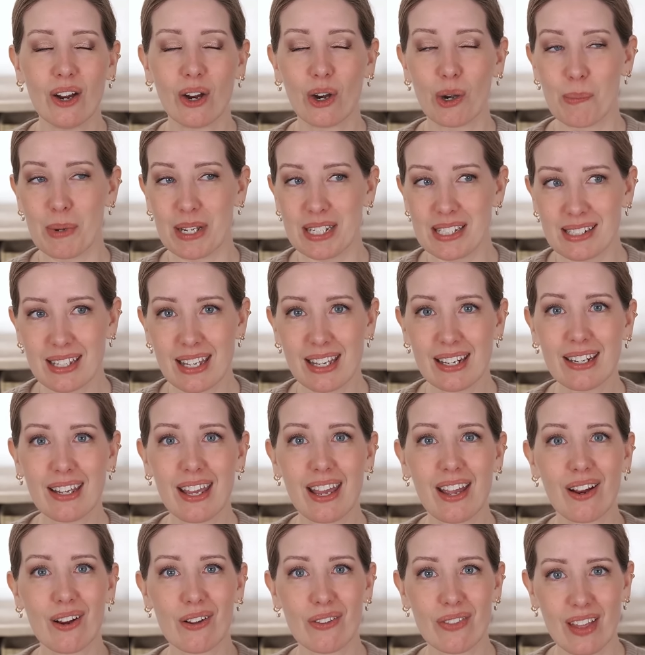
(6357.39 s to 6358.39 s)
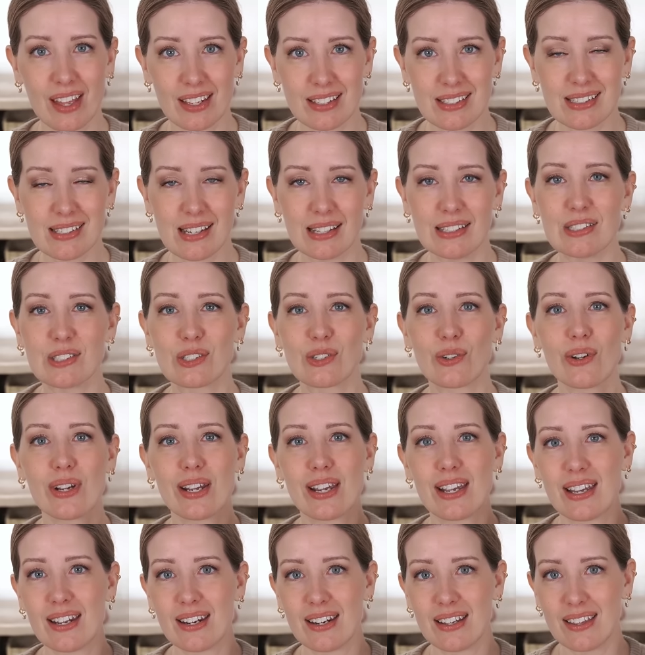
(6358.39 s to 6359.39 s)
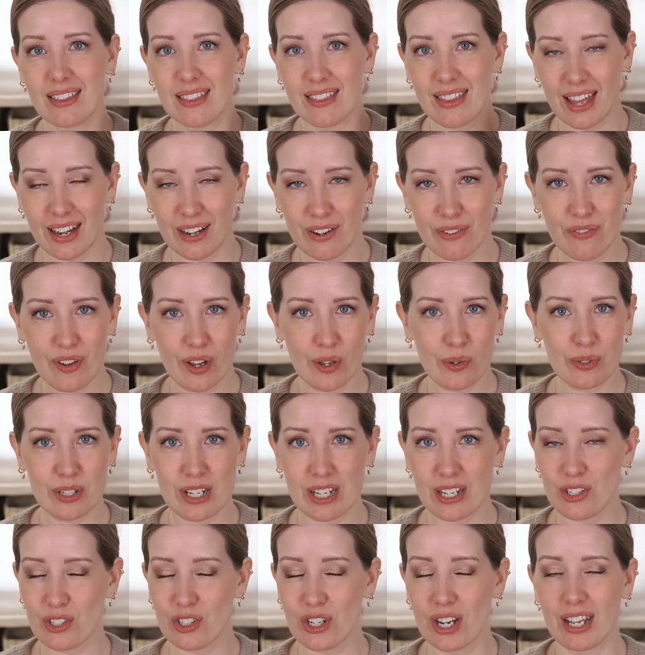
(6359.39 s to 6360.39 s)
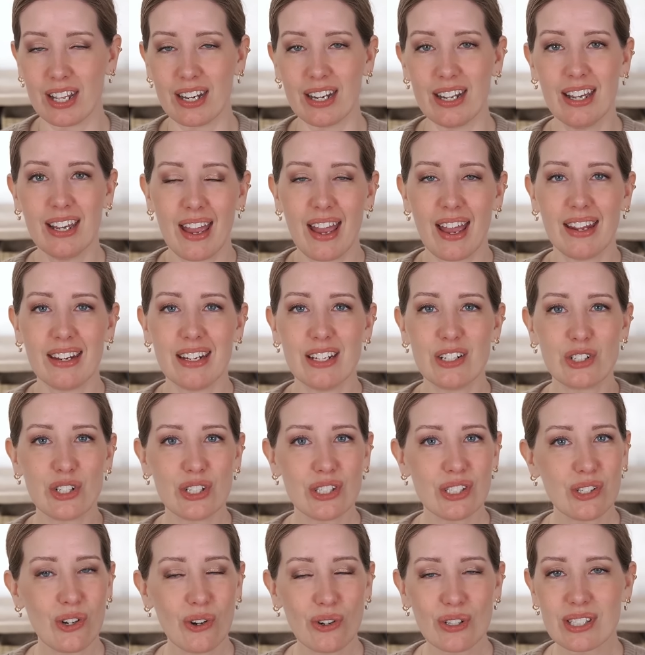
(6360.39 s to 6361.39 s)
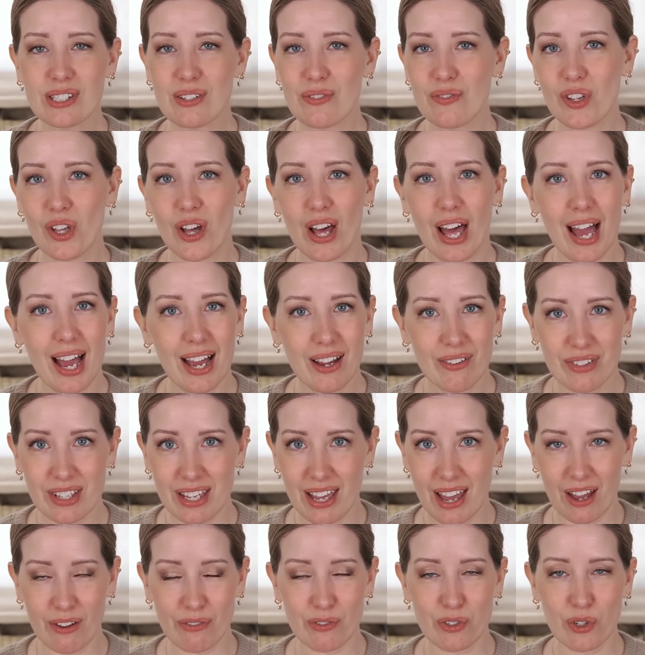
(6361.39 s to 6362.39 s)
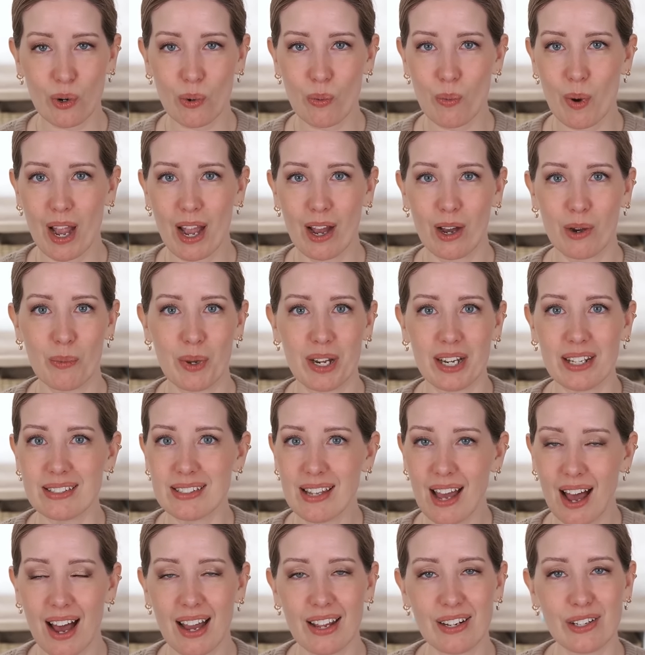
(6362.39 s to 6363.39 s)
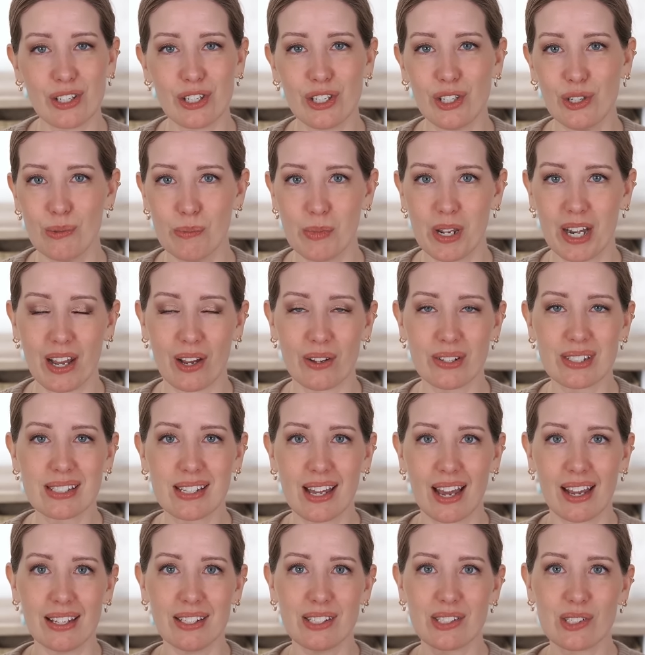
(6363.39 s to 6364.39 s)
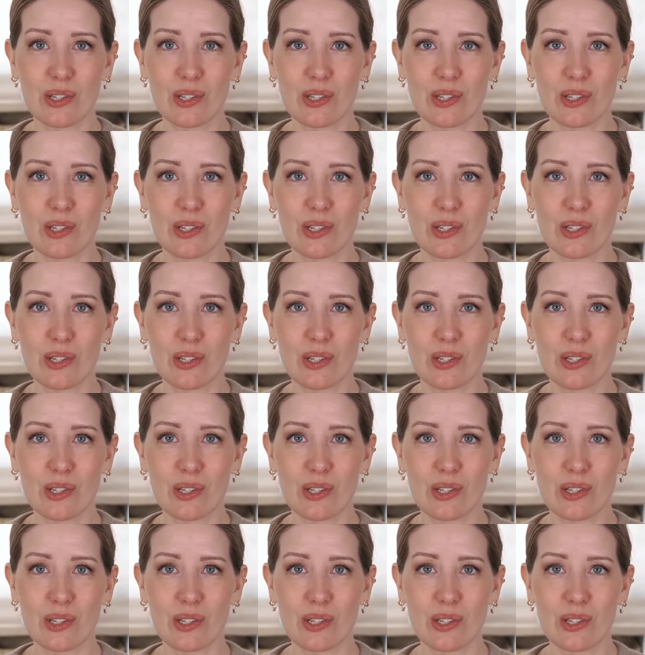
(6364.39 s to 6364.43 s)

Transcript: or my skincare, then sunscreen, then a foundation, on, and it just starts to feel heavy after a while when it's hot and humid outside.